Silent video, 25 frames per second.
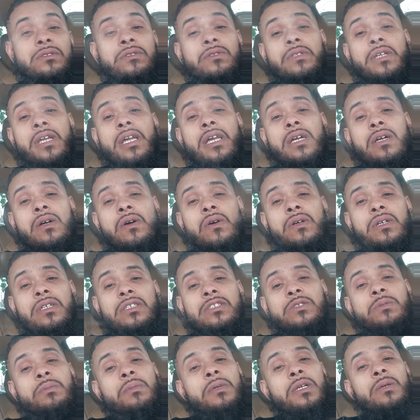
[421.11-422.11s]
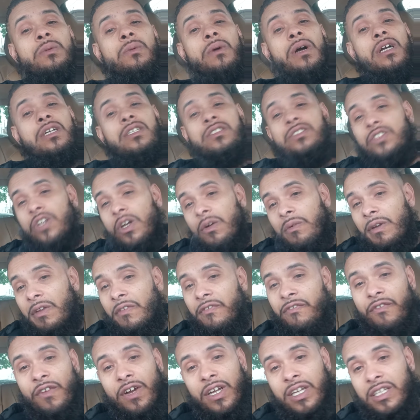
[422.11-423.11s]
You can't go get your money. Why? Because you
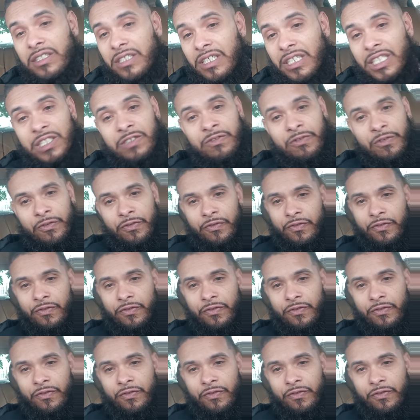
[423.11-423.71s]
already fucking niggas for